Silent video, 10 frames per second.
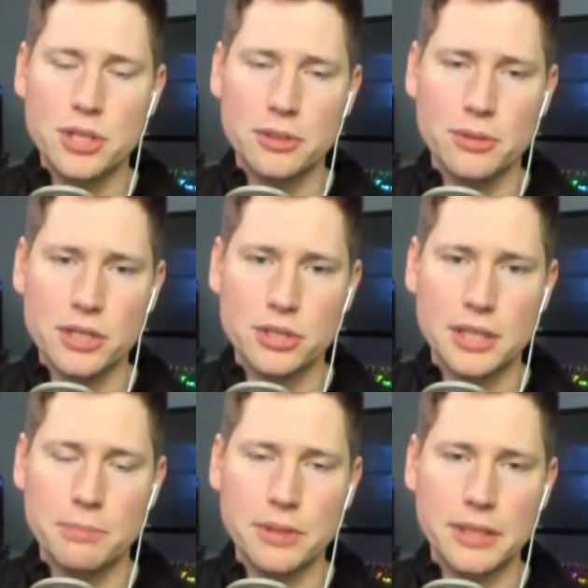generation,
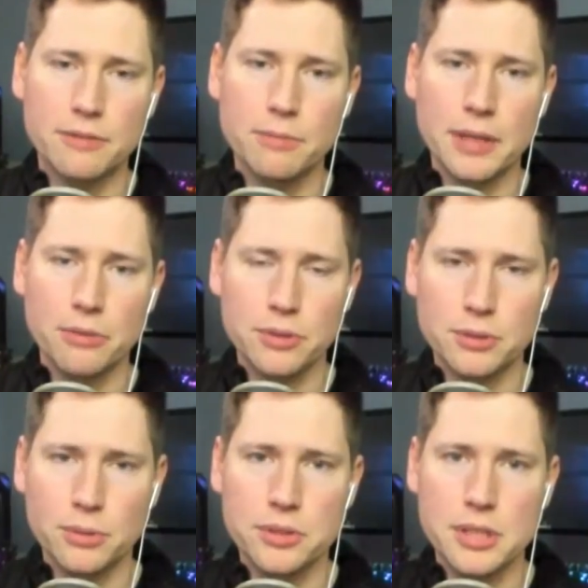and I'm thinking of my
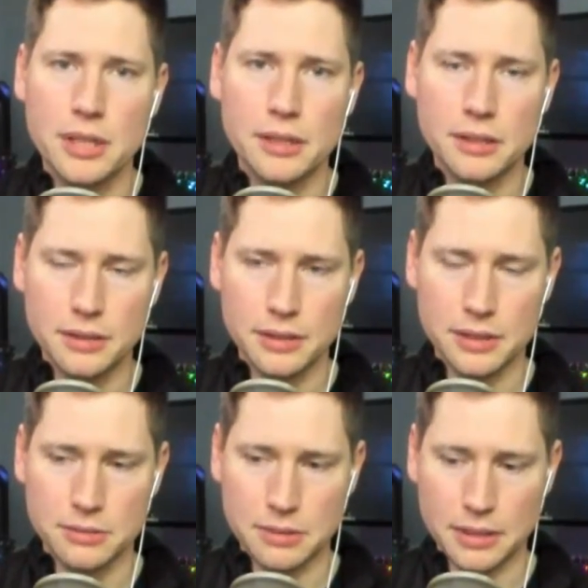3-year-old son
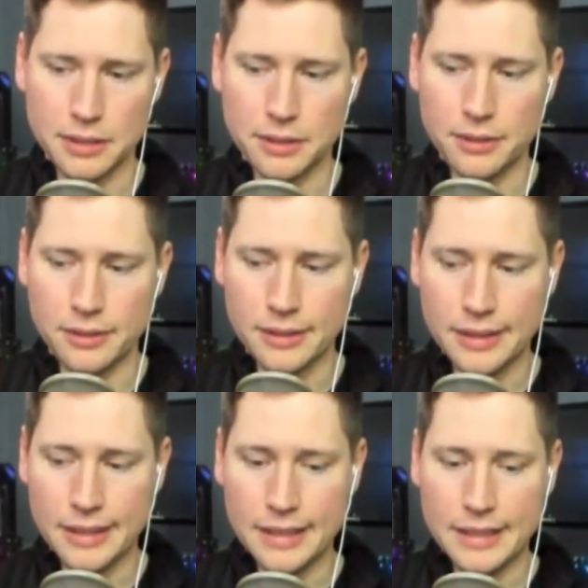here. Right.
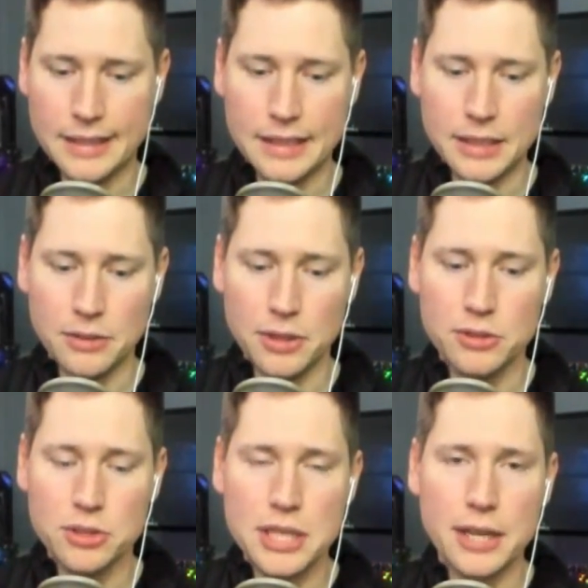They're
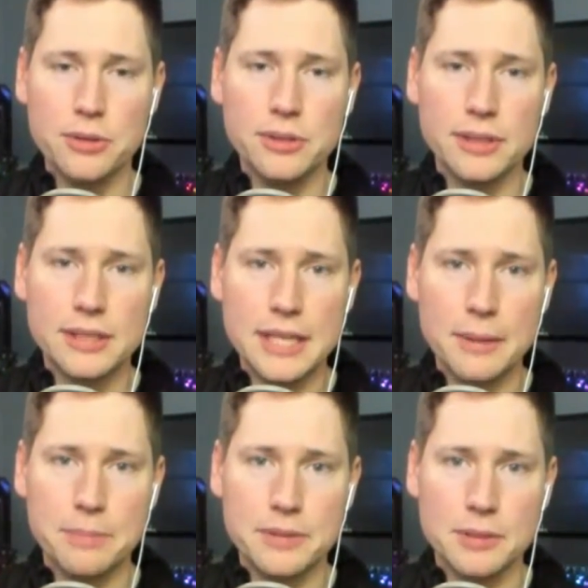just not going to
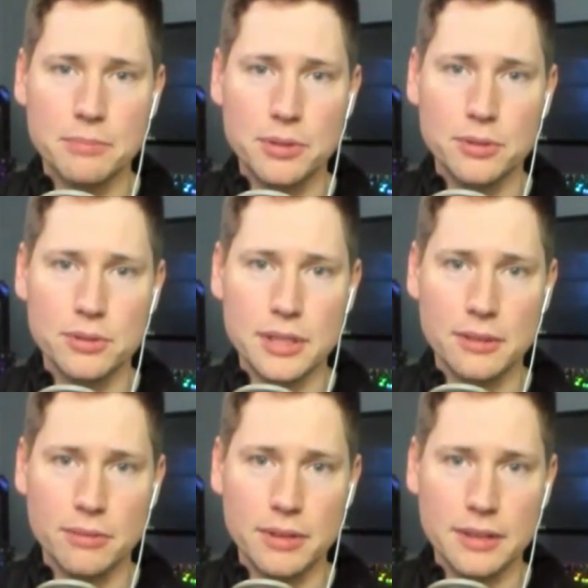accept computers, I
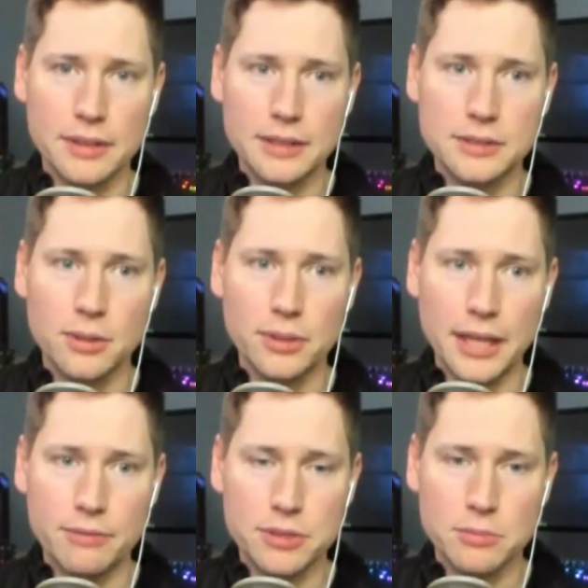don't think, that don't
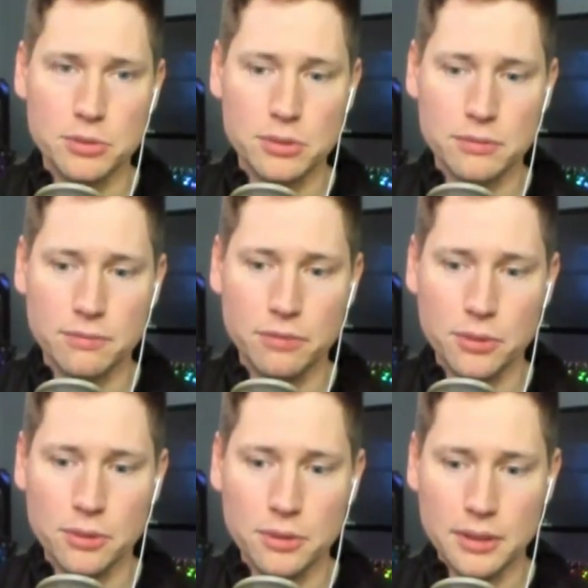have some sort of
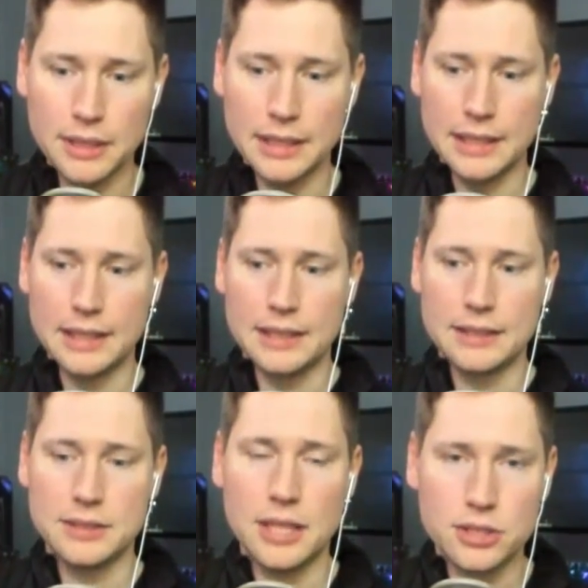full
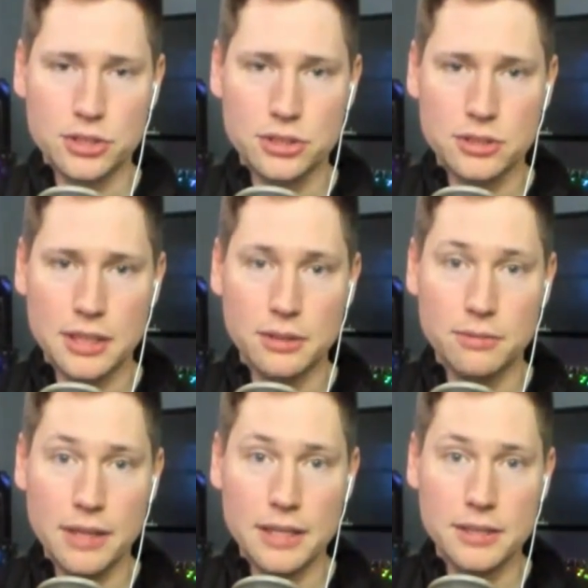touch
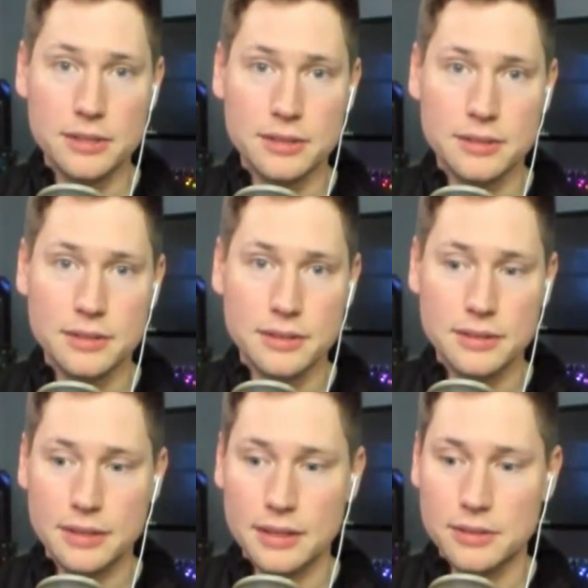interface.
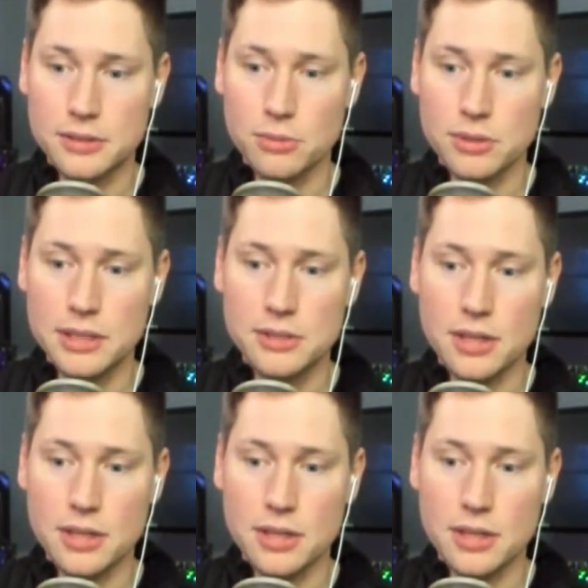So when he's